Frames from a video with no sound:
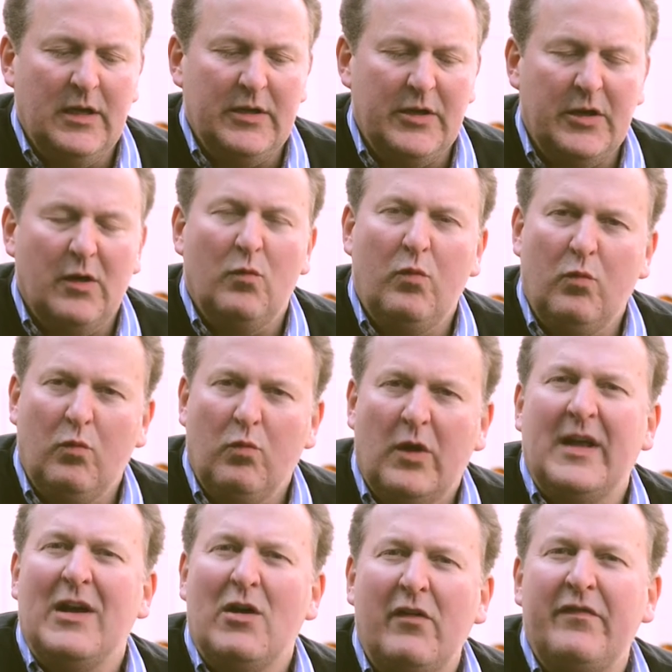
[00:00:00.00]
you know what
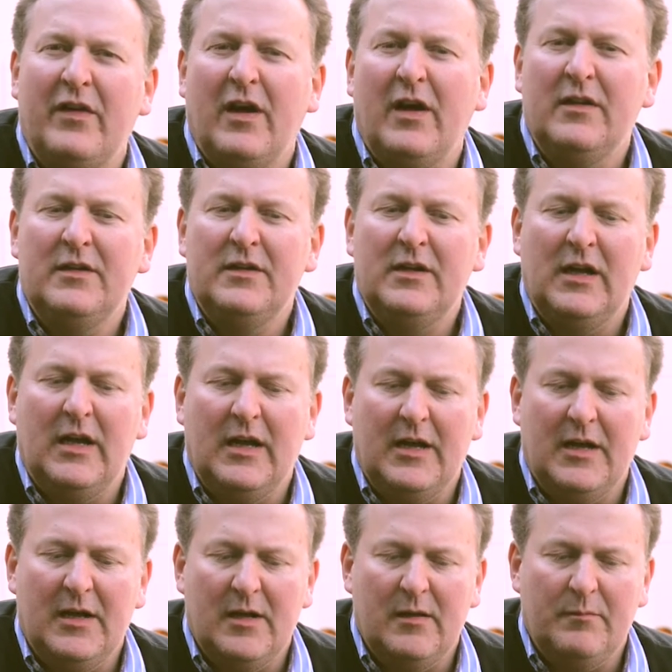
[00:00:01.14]
I offer,
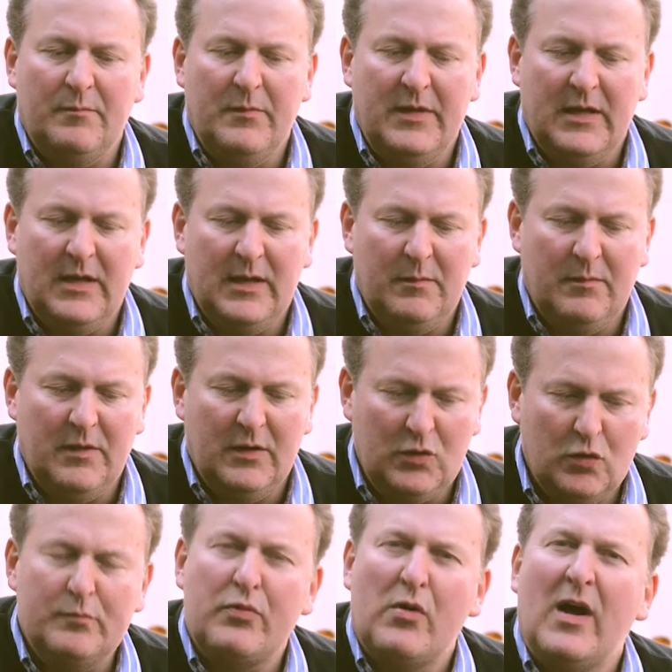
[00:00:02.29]
the
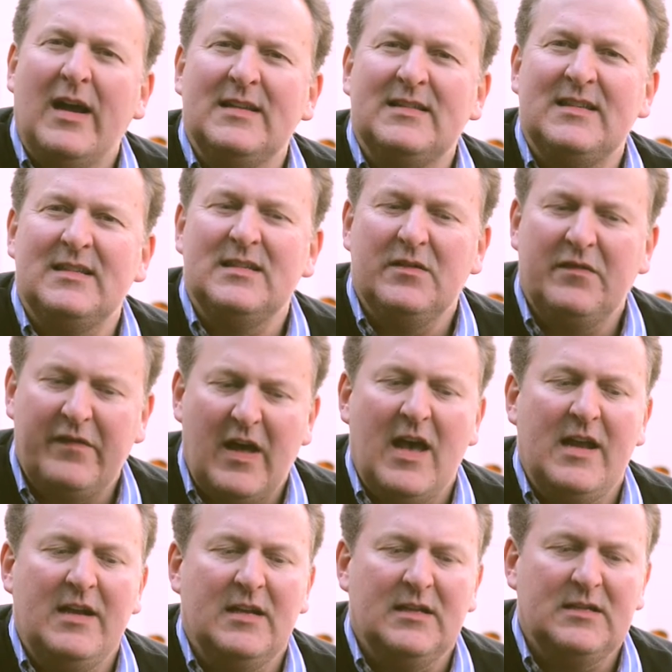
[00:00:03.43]
good prices, the
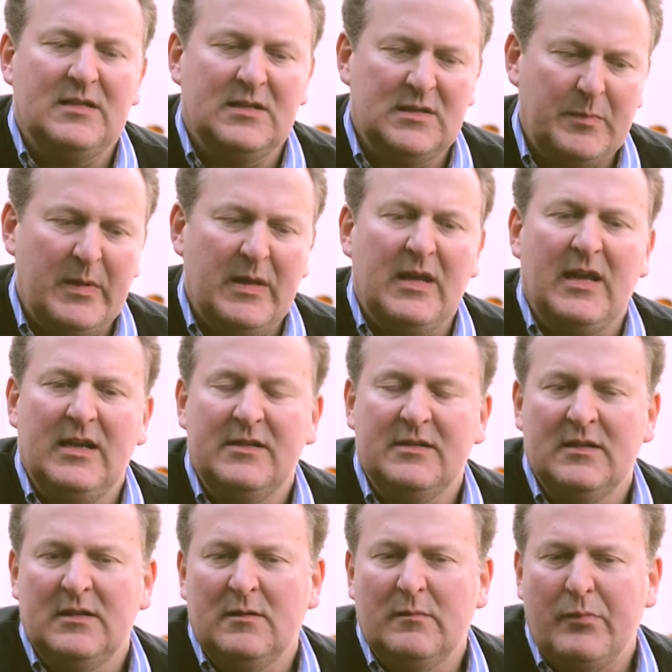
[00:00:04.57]
fairness, the speed,
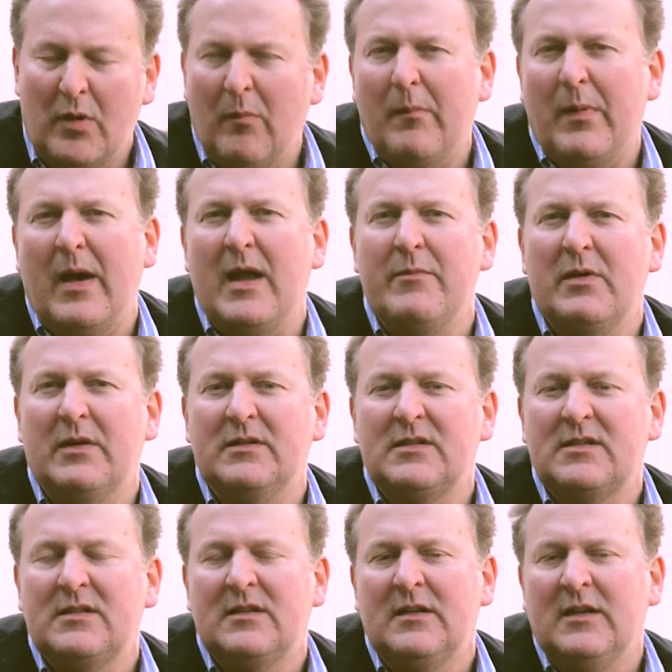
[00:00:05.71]
prompt
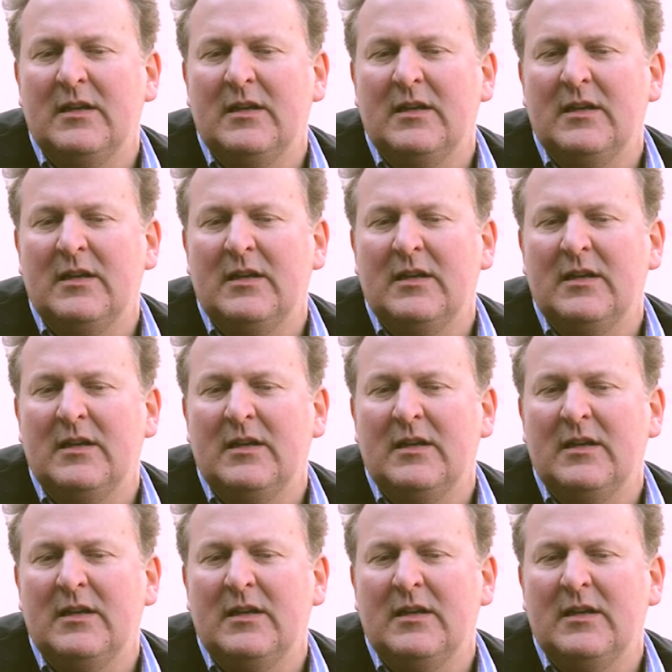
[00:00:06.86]
payments,